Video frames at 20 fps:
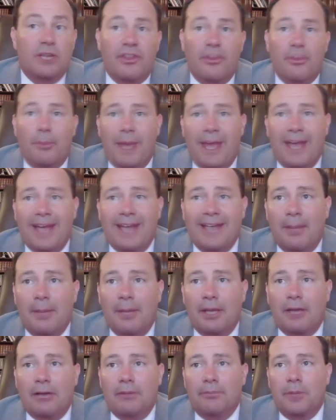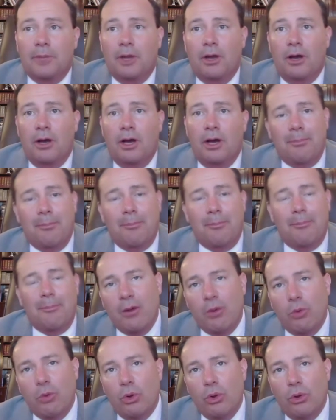with the pandemic on
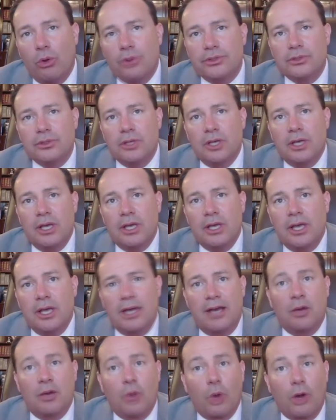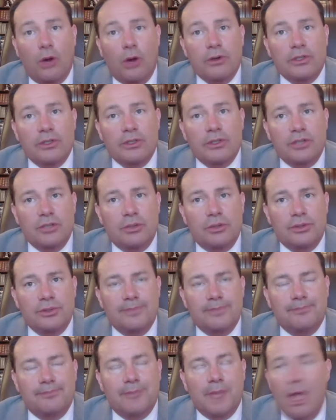payrolls and on worker schedules.
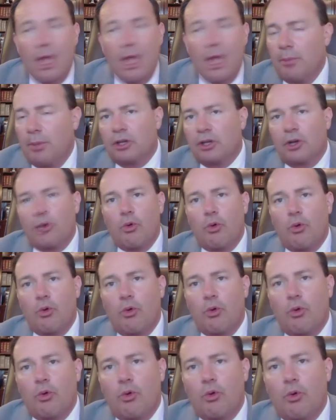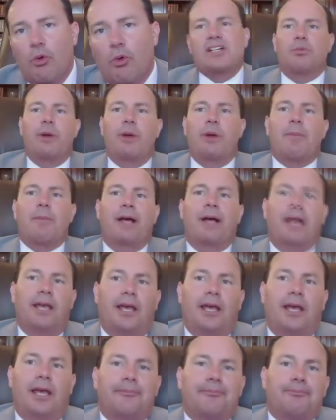But look, whatever actions we might
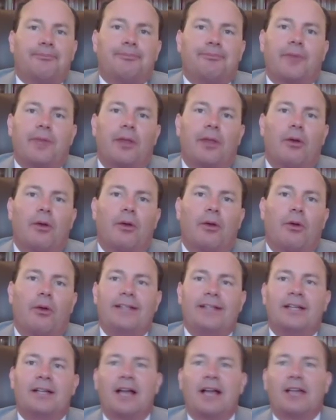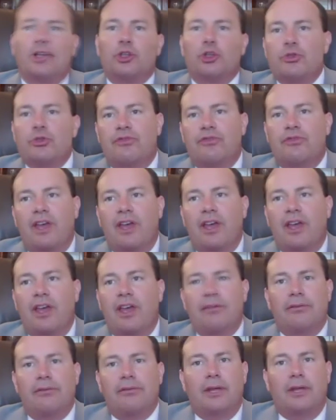take, we need to not lose
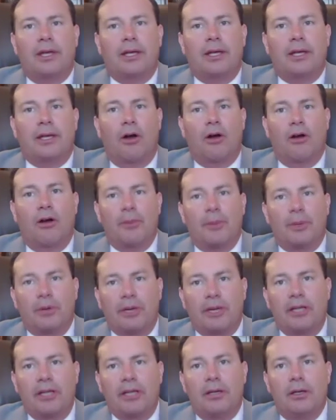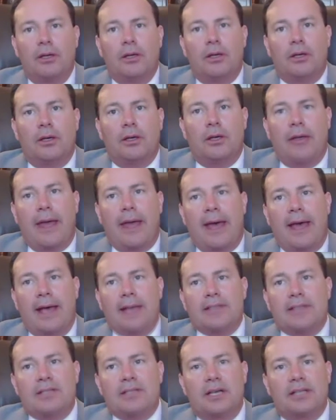faith in our ability
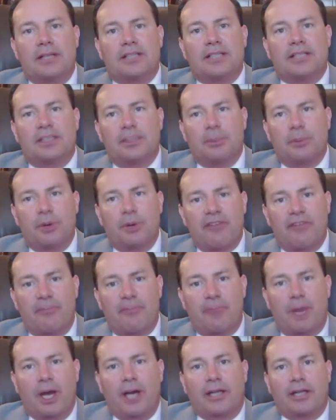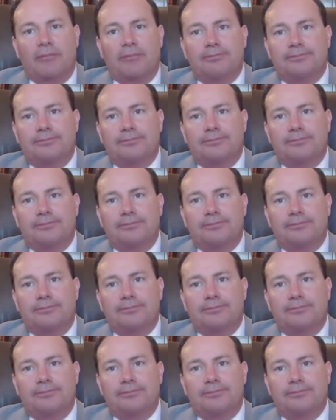as a deliberative body,